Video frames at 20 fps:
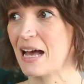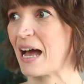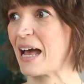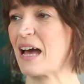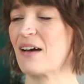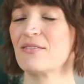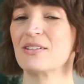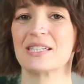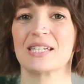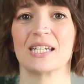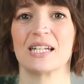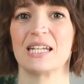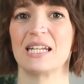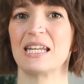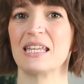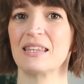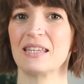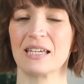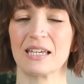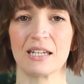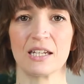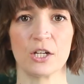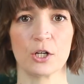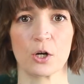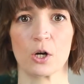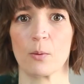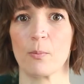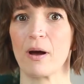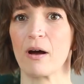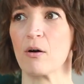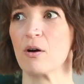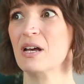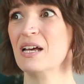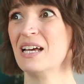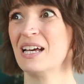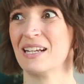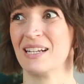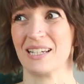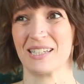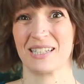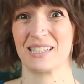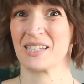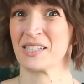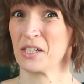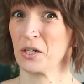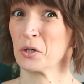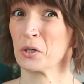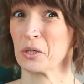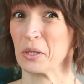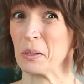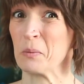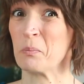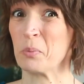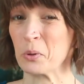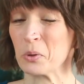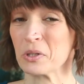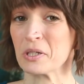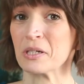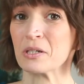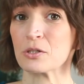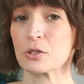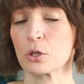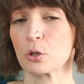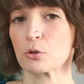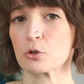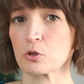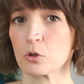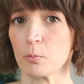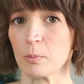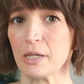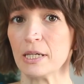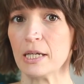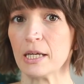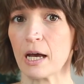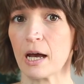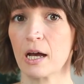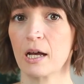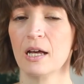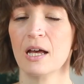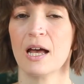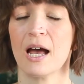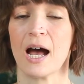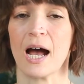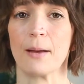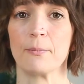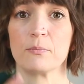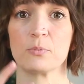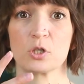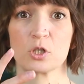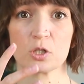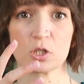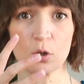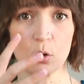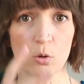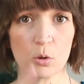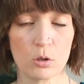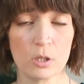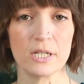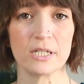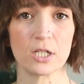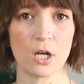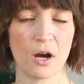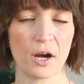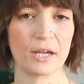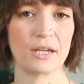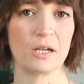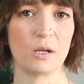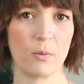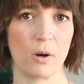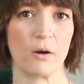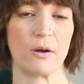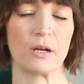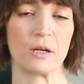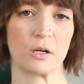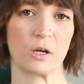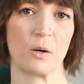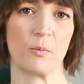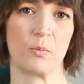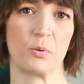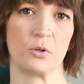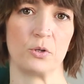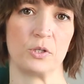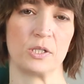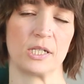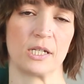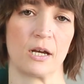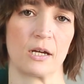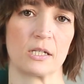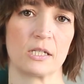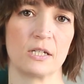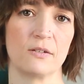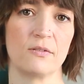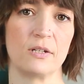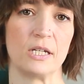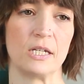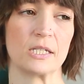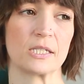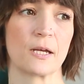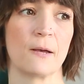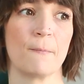I haven't said anything in here about necessarily building social media. I'm solely talking about income producing activities.